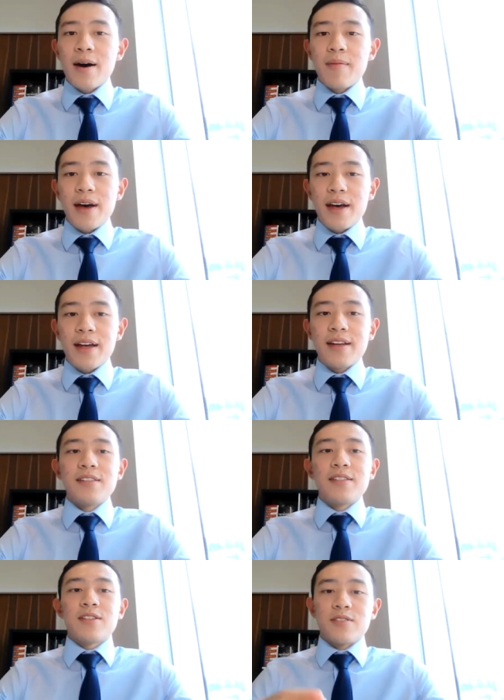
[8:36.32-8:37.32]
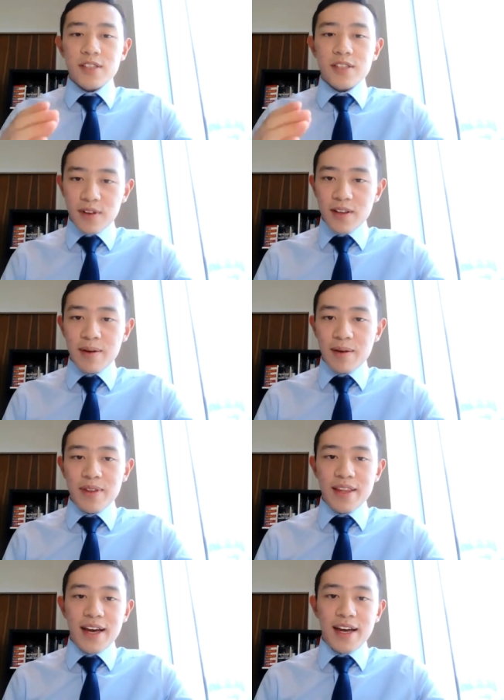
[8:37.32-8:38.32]
um, and so just following up
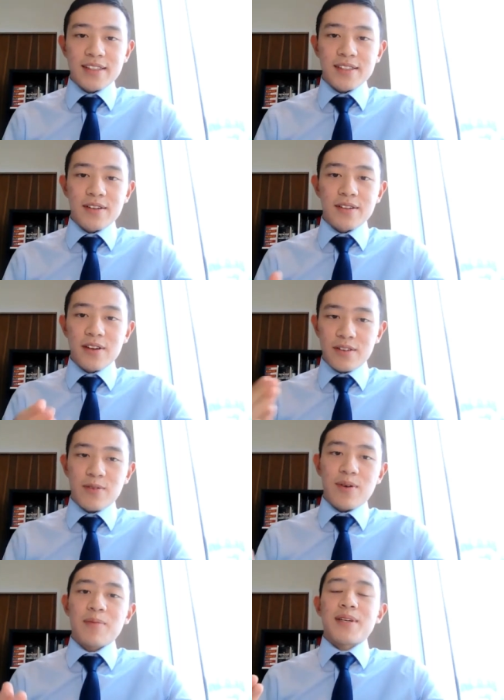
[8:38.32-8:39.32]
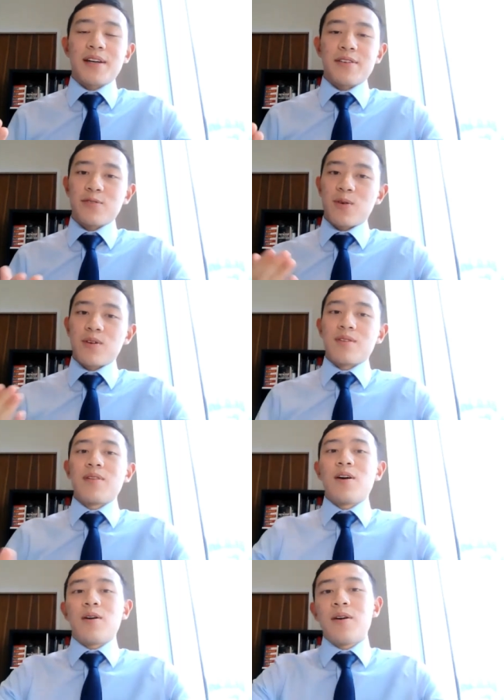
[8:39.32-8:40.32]
on that, so on your website, you've talked a
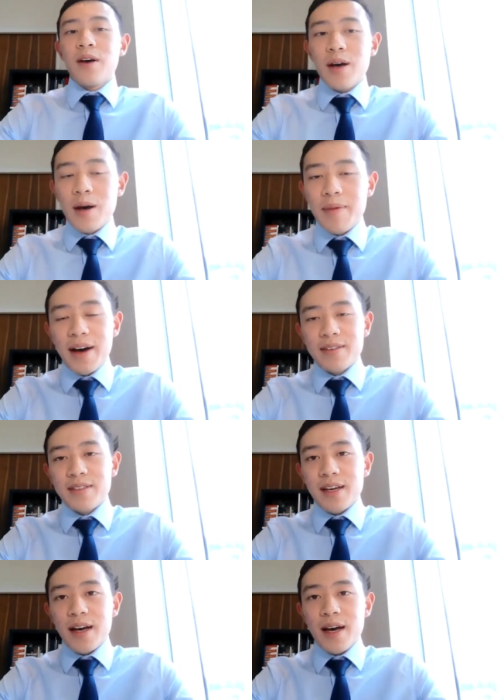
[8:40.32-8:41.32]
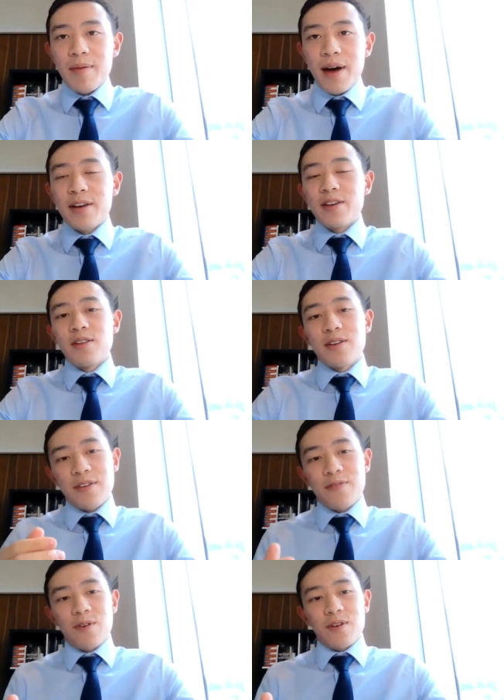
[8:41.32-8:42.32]
lot about um, how you're
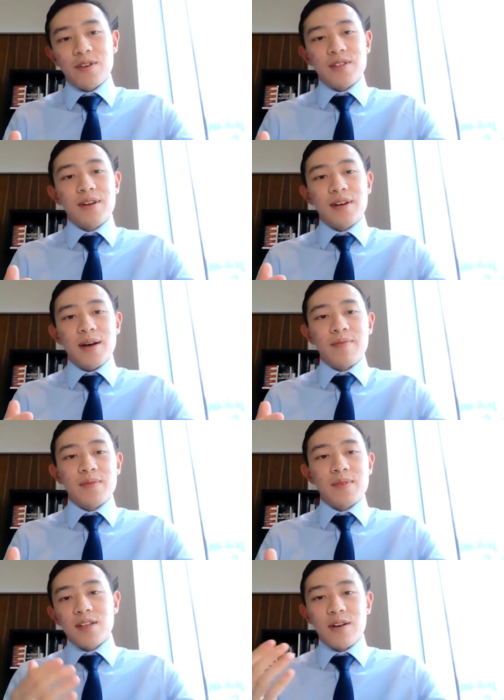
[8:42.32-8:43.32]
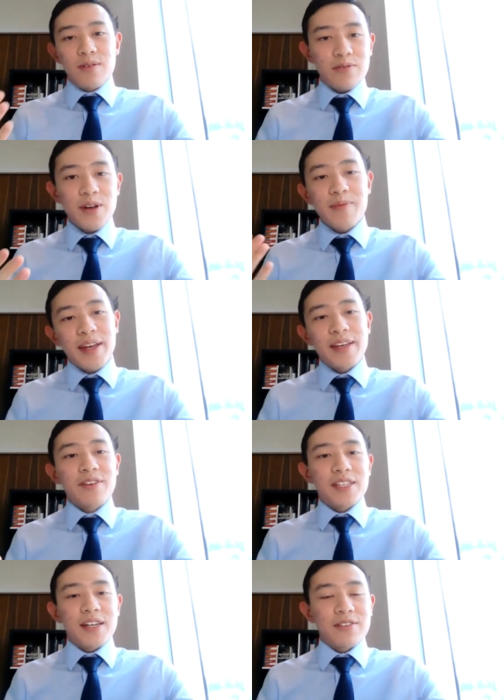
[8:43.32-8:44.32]
looking for um, you know three main
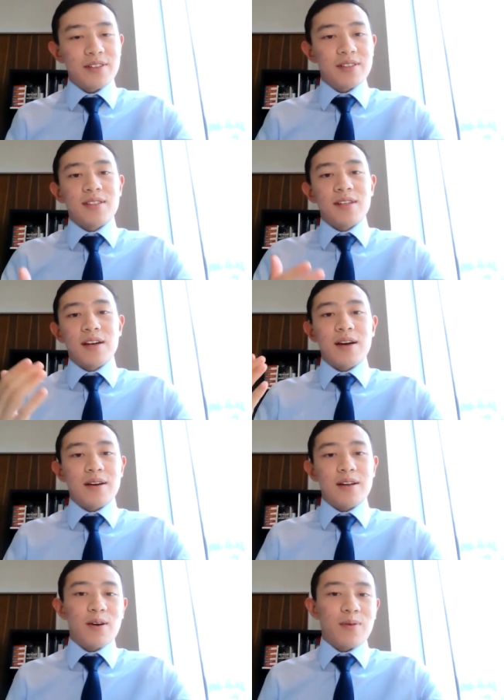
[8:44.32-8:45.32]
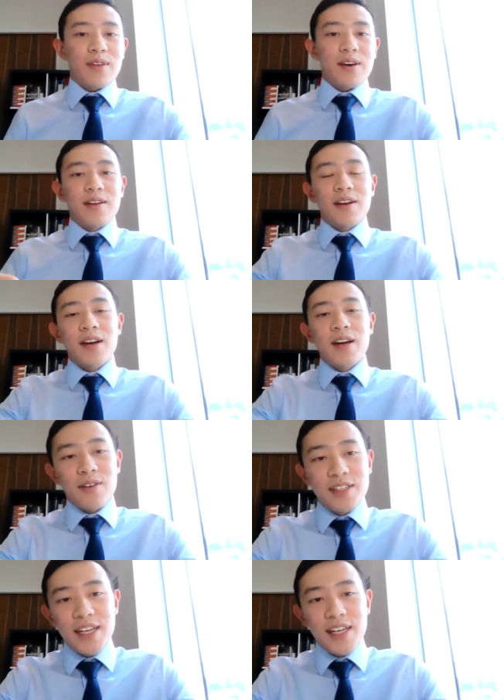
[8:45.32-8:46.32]
criterions uh, along with other
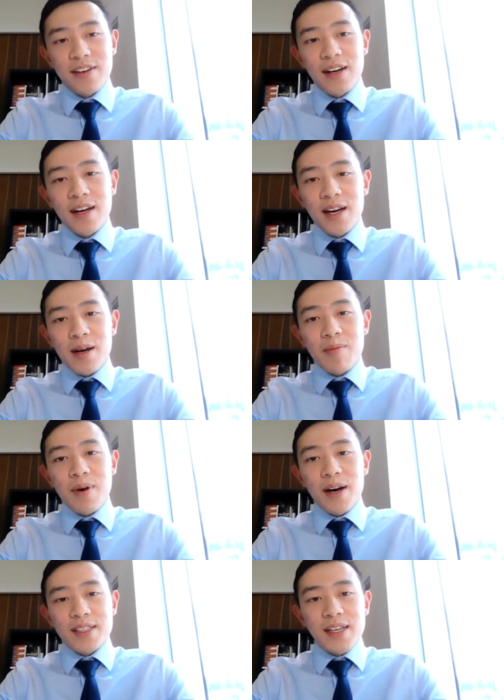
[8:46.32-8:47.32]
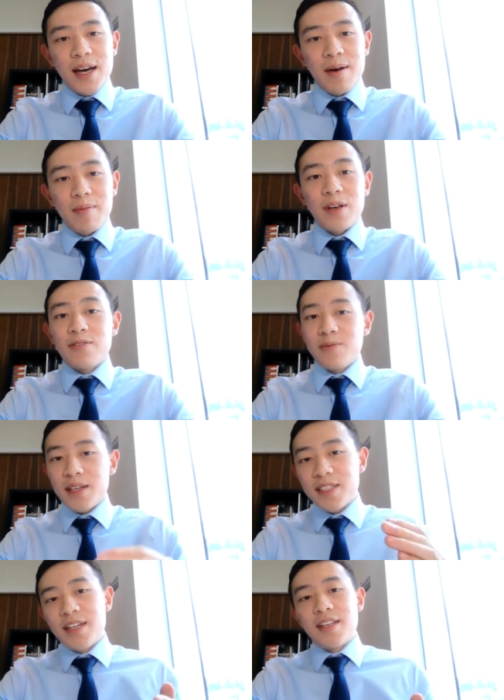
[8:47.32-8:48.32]
criteria. But um, but you've
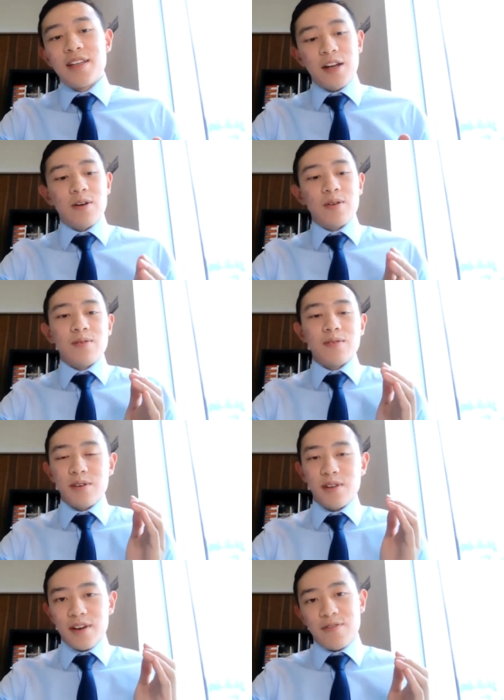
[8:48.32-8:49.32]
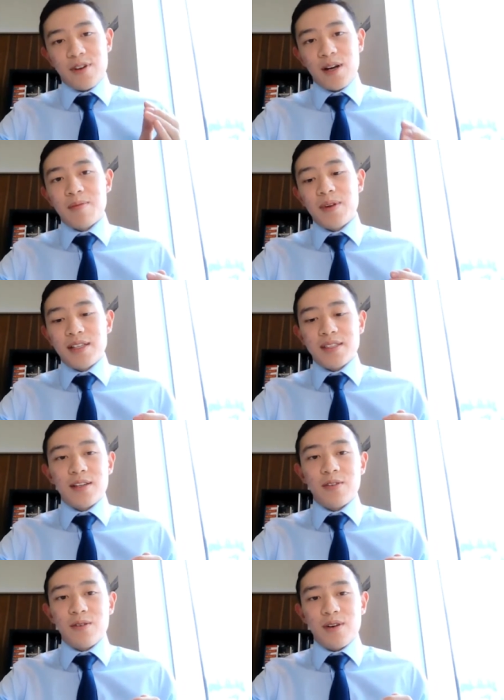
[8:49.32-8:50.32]
mentioned you know you're looking for
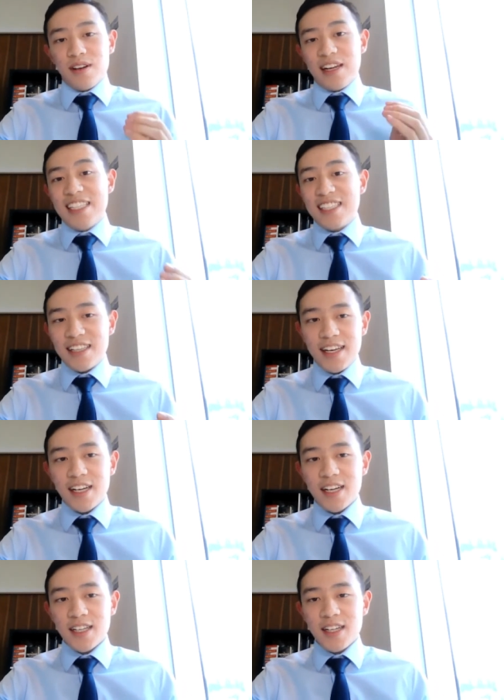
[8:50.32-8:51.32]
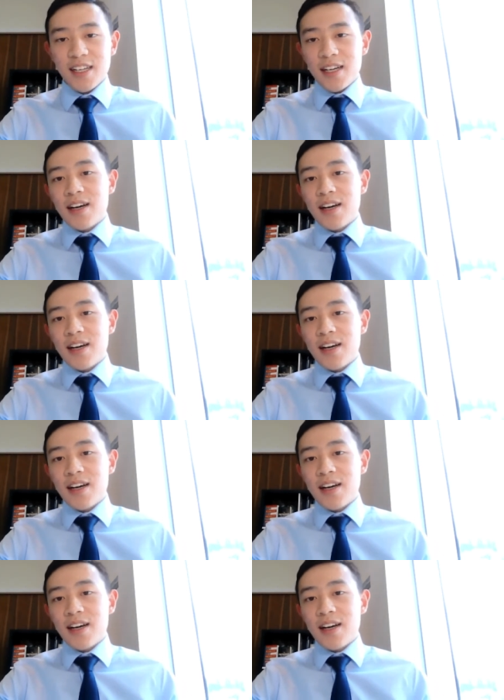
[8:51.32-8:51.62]
companies who are niche leader,